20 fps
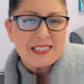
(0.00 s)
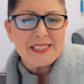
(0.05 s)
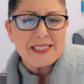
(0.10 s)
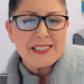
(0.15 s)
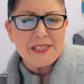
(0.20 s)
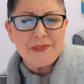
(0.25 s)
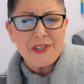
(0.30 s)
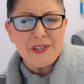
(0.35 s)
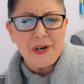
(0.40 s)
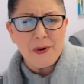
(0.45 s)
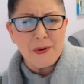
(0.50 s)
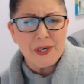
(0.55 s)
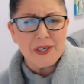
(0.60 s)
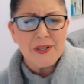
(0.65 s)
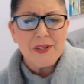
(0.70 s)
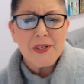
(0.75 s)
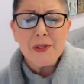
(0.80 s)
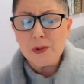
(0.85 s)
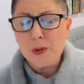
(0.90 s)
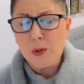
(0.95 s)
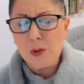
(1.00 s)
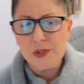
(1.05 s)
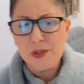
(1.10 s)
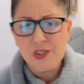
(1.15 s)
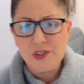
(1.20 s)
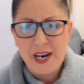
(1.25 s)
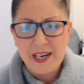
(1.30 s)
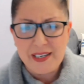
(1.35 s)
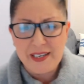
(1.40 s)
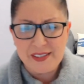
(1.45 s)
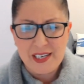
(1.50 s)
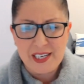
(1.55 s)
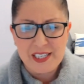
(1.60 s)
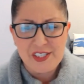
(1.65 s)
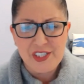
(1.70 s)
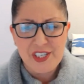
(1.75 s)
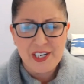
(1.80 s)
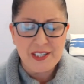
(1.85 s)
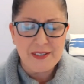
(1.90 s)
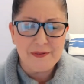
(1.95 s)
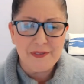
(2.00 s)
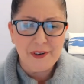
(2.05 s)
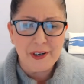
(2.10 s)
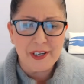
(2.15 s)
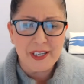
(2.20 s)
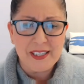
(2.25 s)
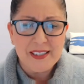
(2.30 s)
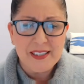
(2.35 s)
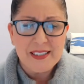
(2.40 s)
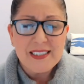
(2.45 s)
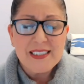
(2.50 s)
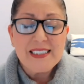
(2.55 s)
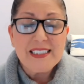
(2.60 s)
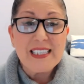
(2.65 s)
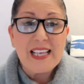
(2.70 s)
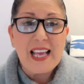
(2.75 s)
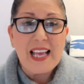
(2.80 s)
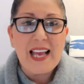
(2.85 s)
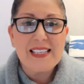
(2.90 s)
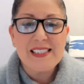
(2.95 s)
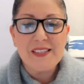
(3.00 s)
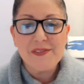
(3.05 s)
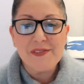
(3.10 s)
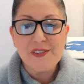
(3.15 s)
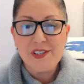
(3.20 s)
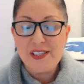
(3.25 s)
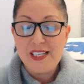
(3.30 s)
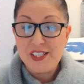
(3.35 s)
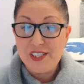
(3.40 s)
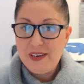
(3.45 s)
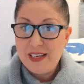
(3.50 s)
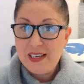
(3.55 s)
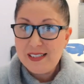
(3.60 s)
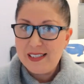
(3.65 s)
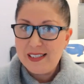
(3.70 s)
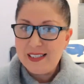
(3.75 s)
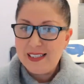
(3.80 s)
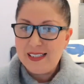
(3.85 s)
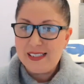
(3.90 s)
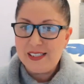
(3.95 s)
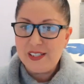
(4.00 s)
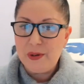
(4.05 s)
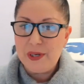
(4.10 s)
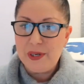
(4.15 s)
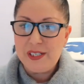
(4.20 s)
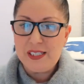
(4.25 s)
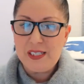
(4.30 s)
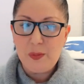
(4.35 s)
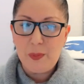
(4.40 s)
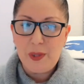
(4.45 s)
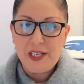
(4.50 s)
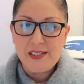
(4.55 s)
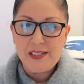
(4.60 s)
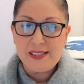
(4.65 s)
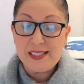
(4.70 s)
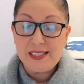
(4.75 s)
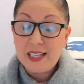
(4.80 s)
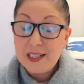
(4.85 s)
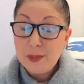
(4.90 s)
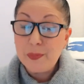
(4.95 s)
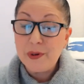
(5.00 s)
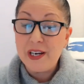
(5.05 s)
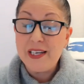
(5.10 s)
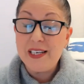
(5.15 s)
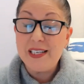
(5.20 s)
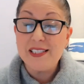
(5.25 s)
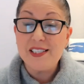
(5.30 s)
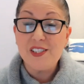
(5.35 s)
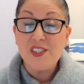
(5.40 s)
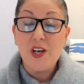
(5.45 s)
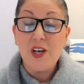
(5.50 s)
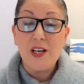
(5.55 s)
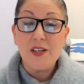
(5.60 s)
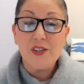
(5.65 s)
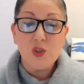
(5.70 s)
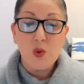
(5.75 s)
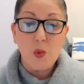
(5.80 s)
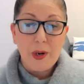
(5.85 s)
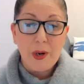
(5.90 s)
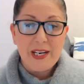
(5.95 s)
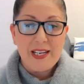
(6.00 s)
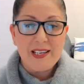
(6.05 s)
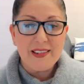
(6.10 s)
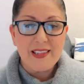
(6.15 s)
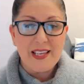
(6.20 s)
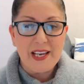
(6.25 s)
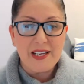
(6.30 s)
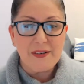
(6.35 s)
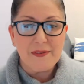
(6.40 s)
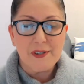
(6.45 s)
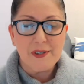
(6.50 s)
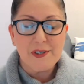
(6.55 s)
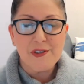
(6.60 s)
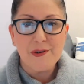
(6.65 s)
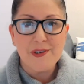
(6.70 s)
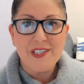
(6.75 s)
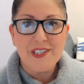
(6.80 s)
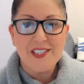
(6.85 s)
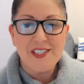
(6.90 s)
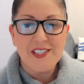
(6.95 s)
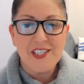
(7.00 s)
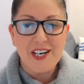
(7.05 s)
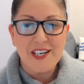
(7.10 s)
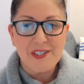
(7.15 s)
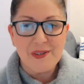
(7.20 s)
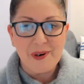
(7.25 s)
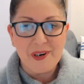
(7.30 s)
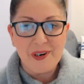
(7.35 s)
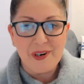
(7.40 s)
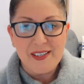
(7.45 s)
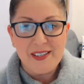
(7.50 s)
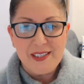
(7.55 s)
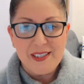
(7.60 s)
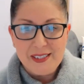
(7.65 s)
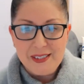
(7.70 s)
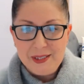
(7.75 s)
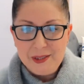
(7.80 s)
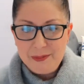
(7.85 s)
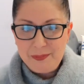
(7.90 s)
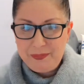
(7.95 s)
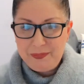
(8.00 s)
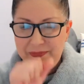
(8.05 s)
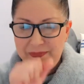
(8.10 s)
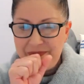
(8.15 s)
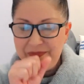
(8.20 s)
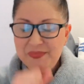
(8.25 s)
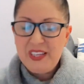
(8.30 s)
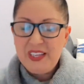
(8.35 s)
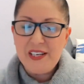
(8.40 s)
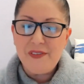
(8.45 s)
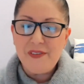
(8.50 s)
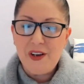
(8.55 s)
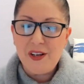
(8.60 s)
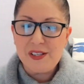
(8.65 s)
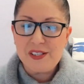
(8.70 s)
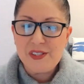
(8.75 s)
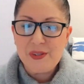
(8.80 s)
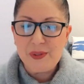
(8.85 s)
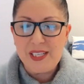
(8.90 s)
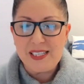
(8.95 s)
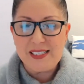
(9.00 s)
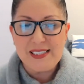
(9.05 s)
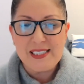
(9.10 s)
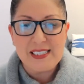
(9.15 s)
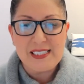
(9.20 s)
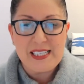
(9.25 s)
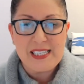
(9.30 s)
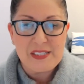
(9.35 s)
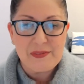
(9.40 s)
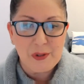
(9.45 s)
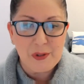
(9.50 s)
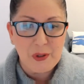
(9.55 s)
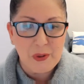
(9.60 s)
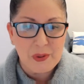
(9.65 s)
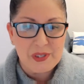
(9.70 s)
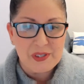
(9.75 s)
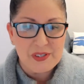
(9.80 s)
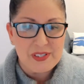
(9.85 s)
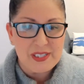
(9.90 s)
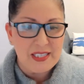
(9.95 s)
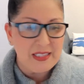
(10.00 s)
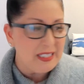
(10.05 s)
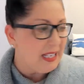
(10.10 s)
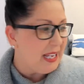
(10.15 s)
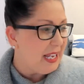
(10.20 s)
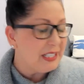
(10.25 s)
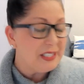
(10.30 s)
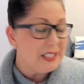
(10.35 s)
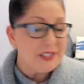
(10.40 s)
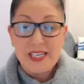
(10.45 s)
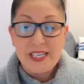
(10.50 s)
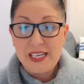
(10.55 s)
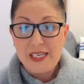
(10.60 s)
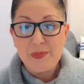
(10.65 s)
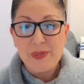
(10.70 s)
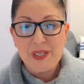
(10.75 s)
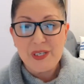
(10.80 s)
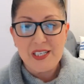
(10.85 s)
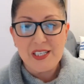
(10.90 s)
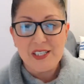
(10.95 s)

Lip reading: David Owen, Cole Stratton, and Janet Barney. SF Sketchfest is going to celebrate its 20th anniversary this January. They have also led successful careers in the entertainment